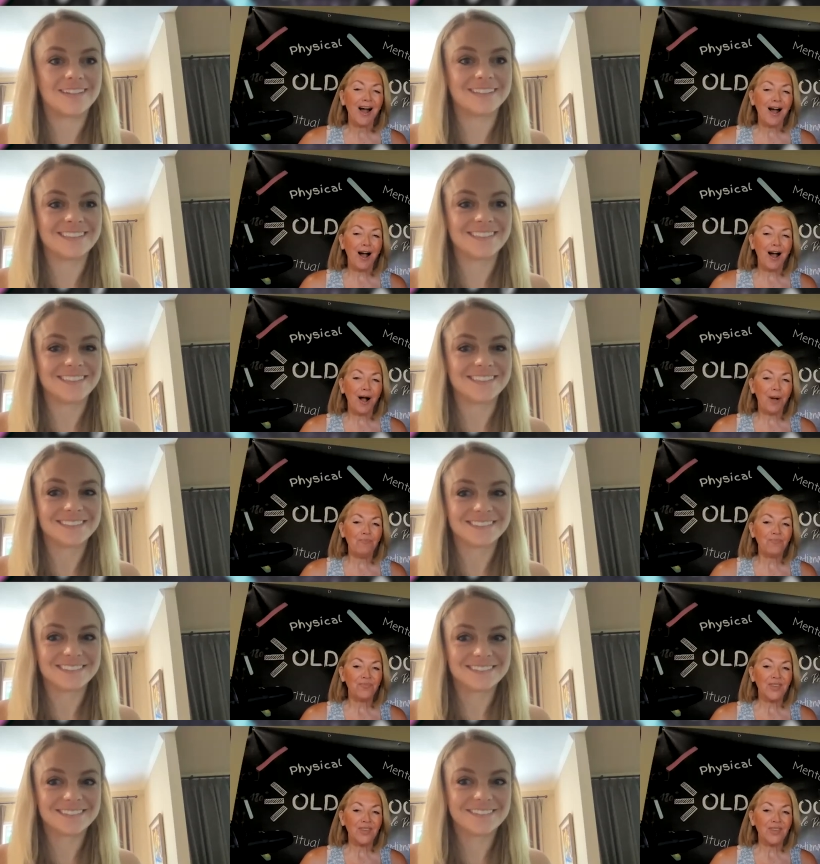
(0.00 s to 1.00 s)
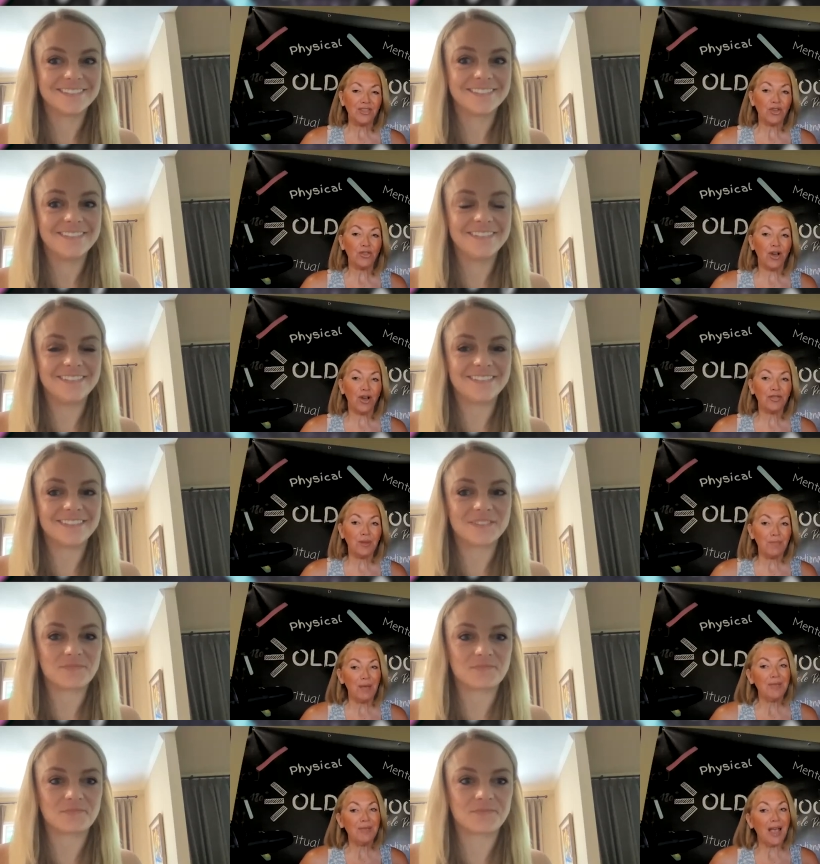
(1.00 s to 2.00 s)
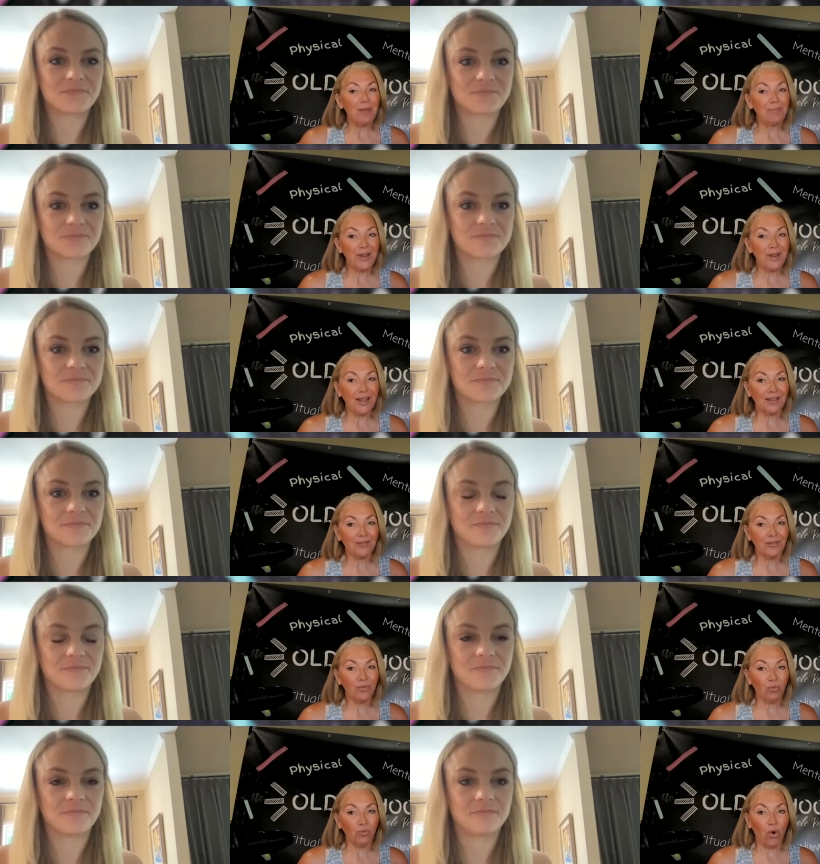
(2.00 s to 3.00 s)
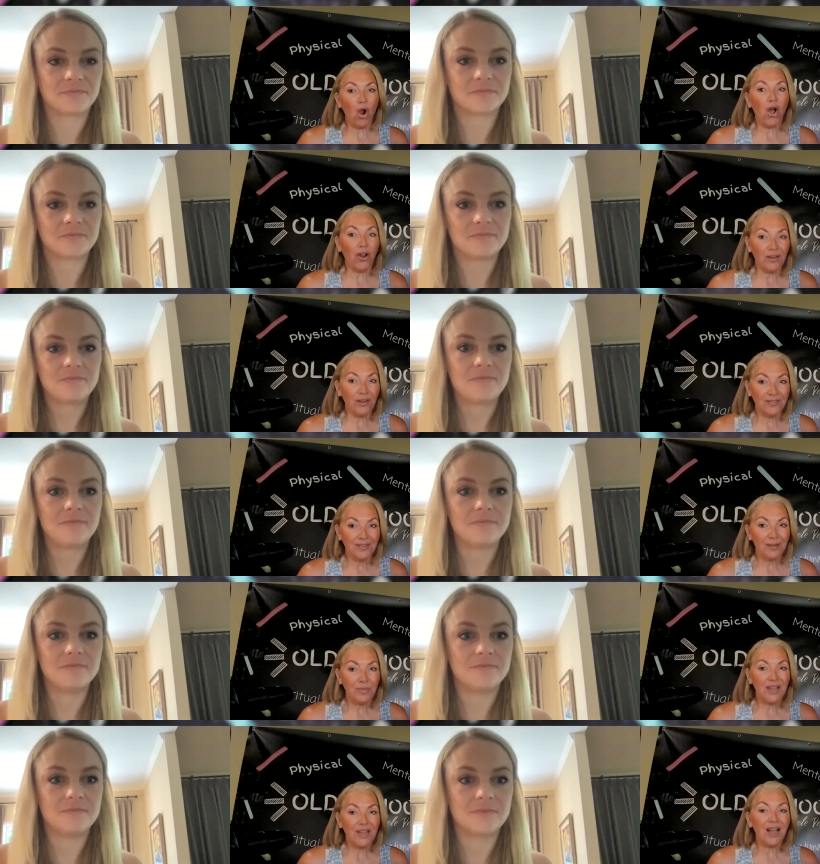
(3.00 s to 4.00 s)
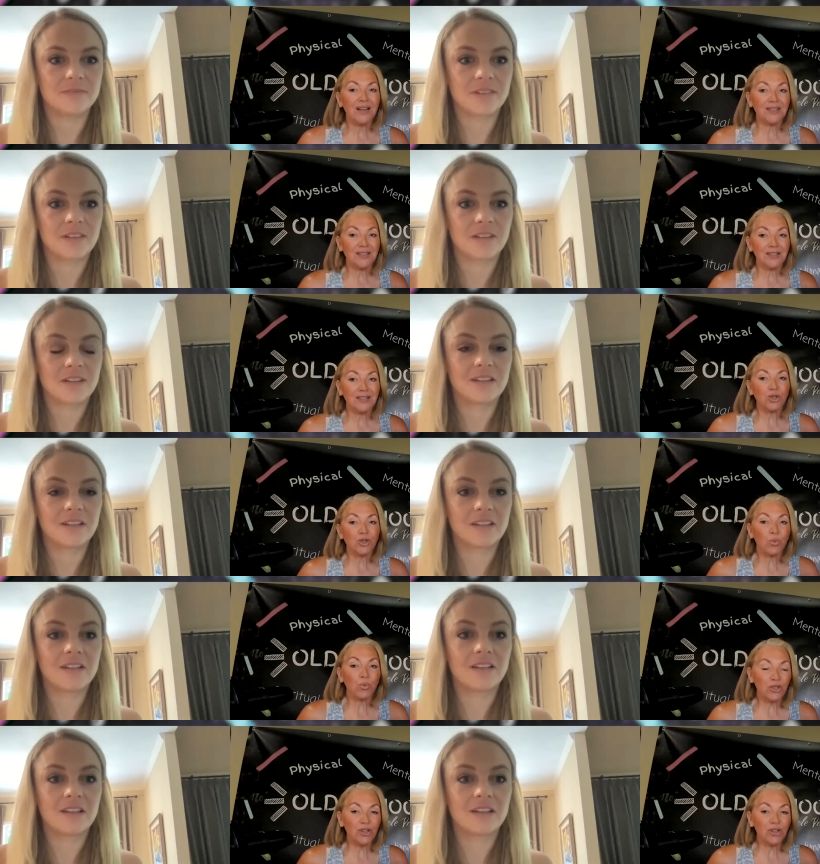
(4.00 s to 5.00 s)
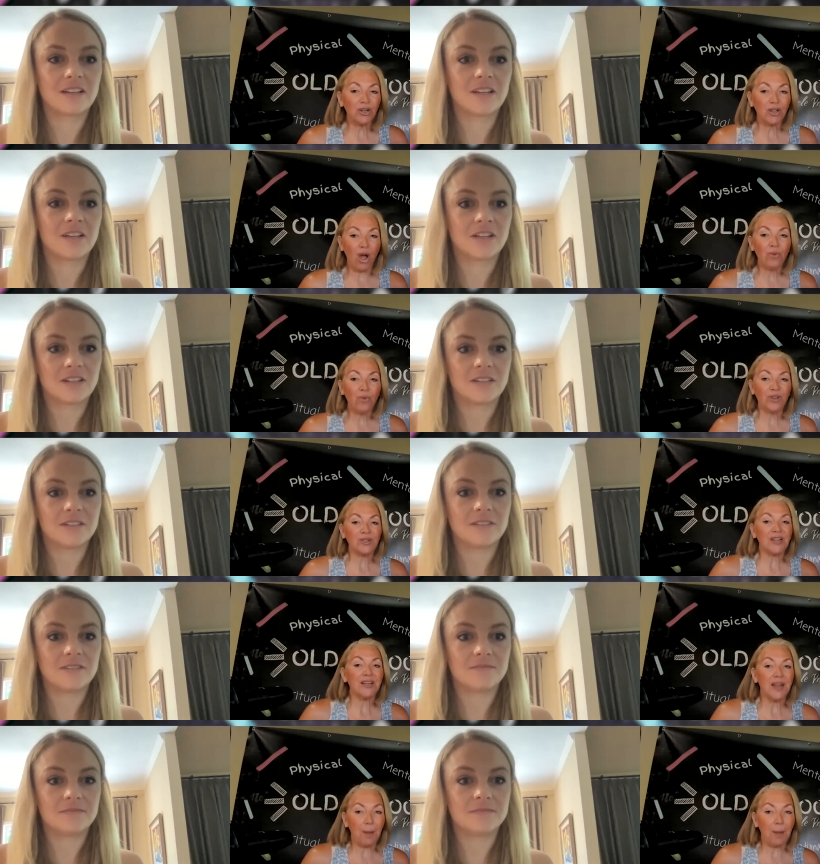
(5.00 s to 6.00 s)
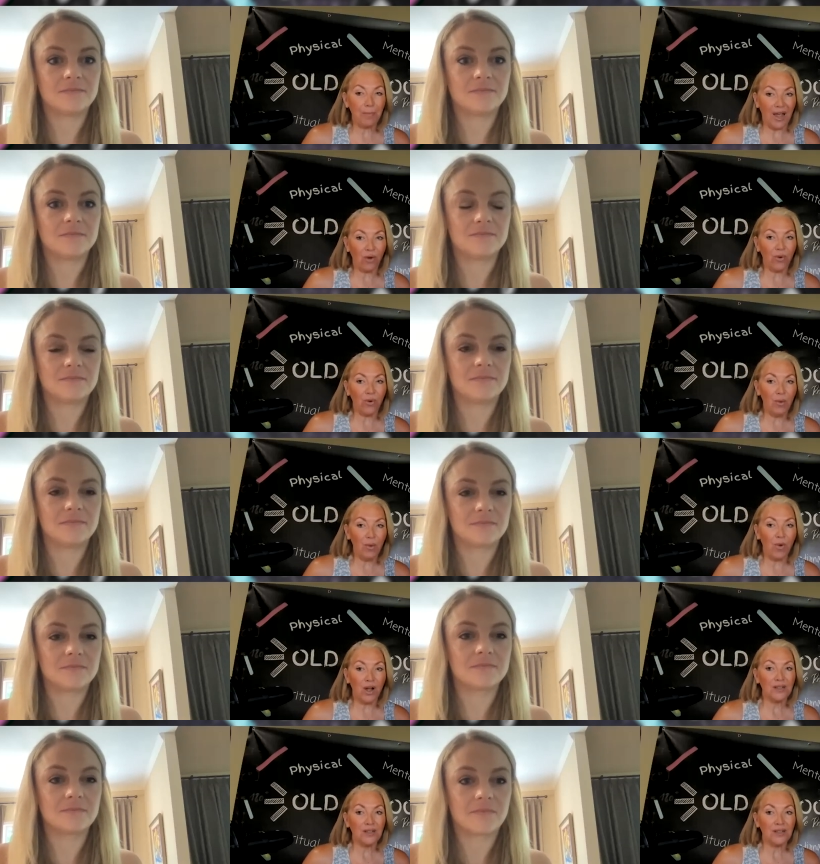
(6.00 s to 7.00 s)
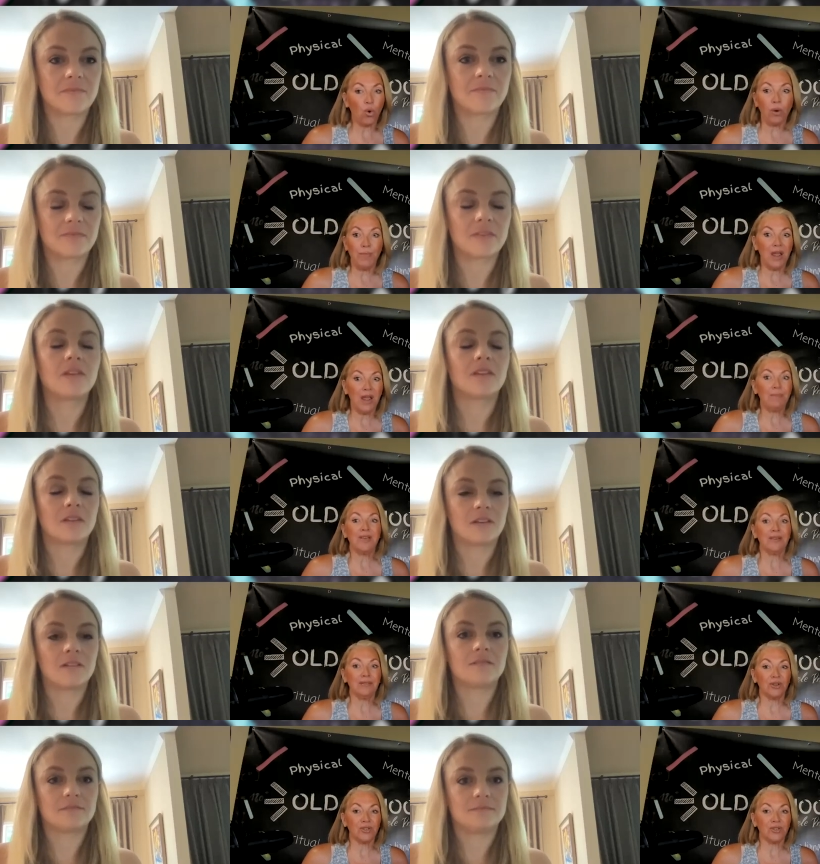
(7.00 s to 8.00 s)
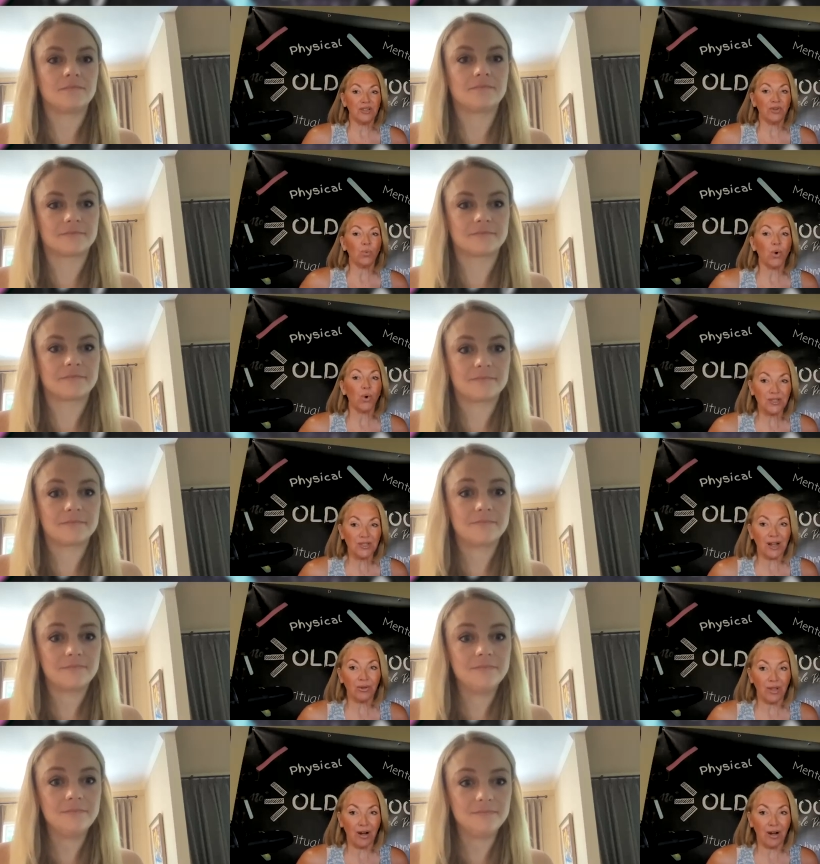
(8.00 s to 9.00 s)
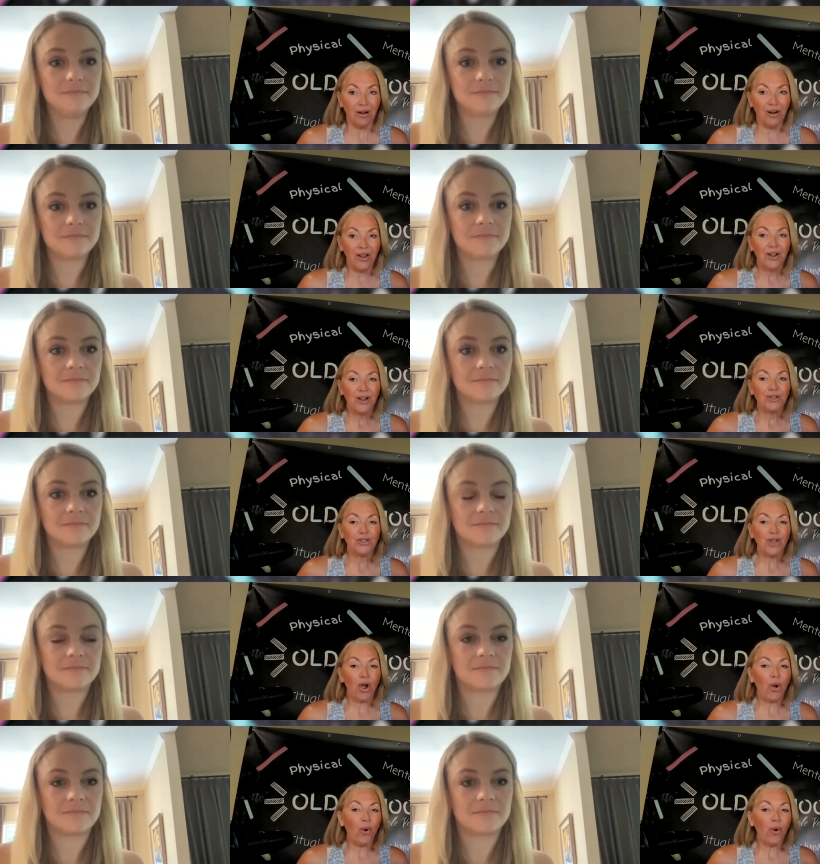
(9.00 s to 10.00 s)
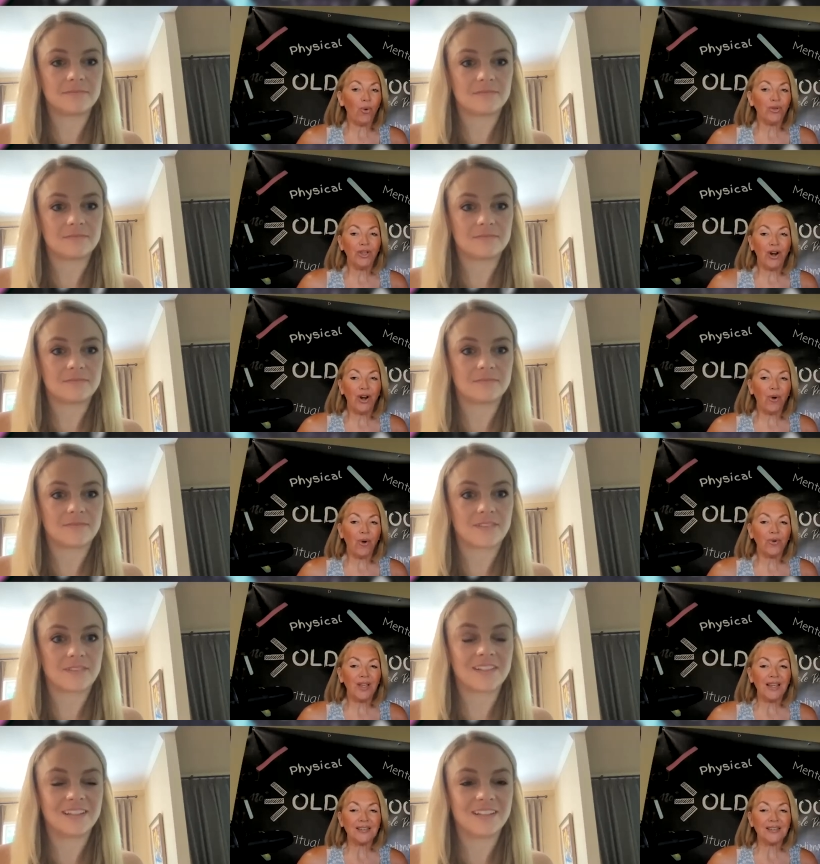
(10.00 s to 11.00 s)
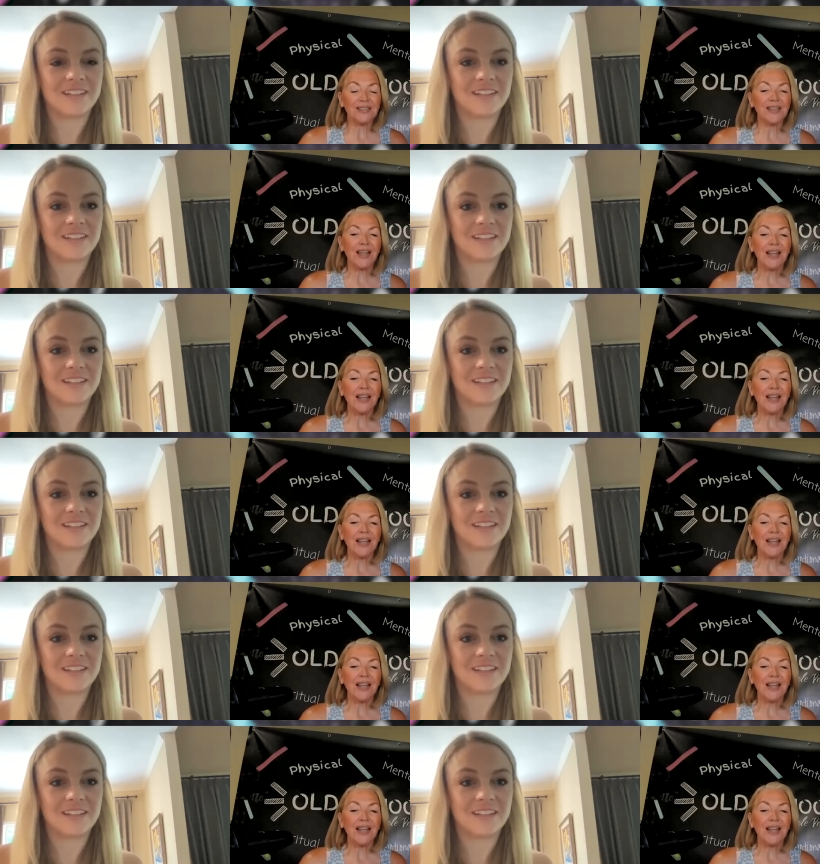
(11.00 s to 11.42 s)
Speaker 1: at the thought that maybe I picked wrong, because there's worse than alone. There's ending up back where I was, or maybe there's even worse out there. So, it's